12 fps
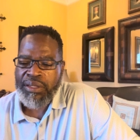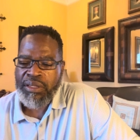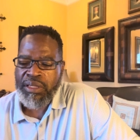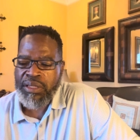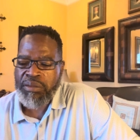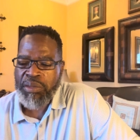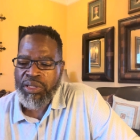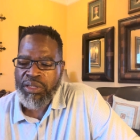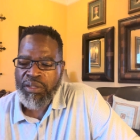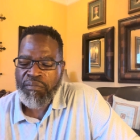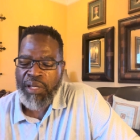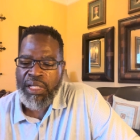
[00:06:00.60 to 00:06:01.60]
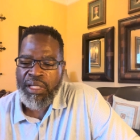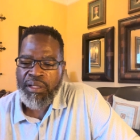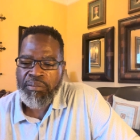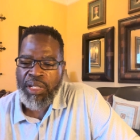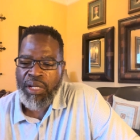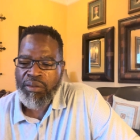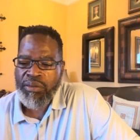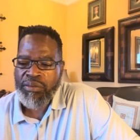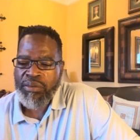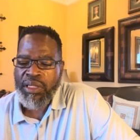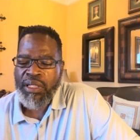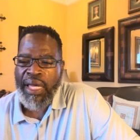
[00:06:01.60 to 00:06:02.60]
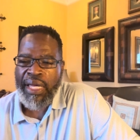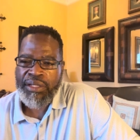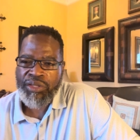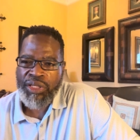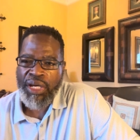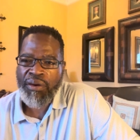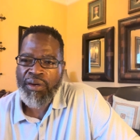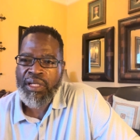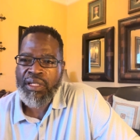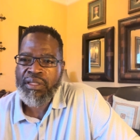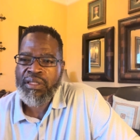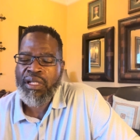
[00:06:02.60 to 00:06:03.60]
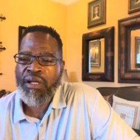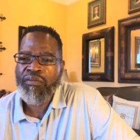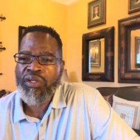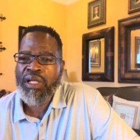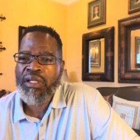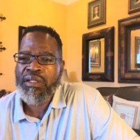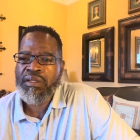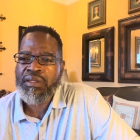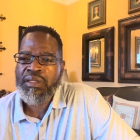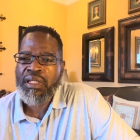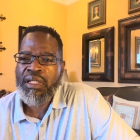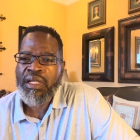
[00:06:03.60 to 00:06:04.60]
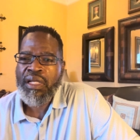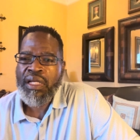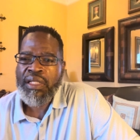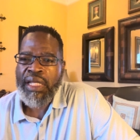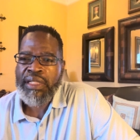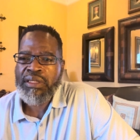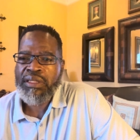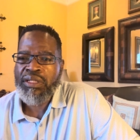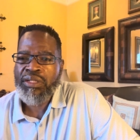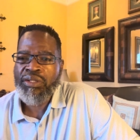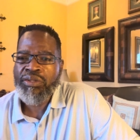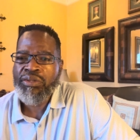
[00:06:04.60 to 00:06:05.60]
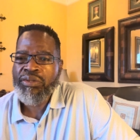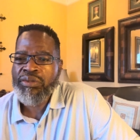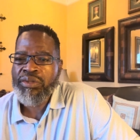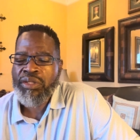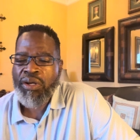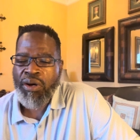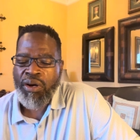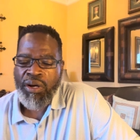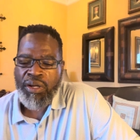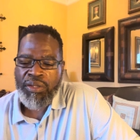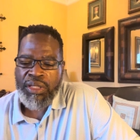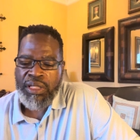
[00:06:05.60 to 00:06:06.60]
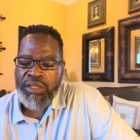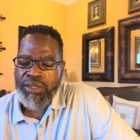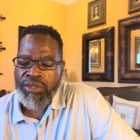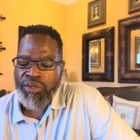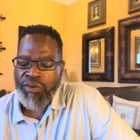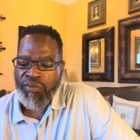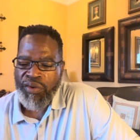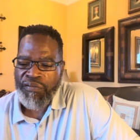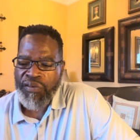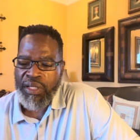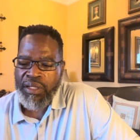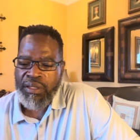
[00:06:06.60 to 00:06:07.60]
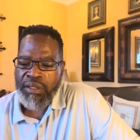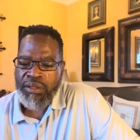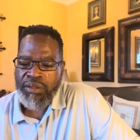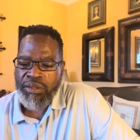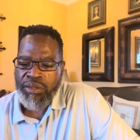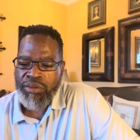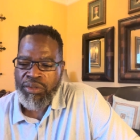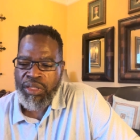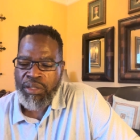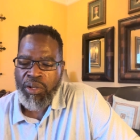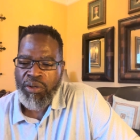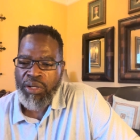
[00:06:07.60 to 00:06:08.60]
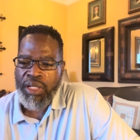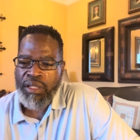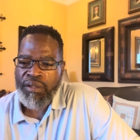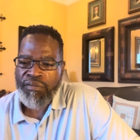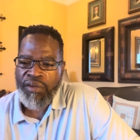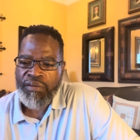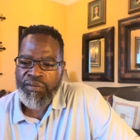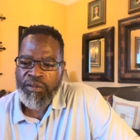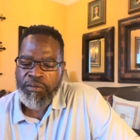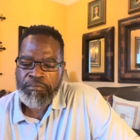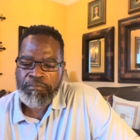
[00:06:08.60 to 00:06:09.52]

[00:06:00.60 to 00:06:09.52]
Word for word: to his mission of making him known and sharing his love with others. That's good news on this terrific Tuesday morning, Faithful.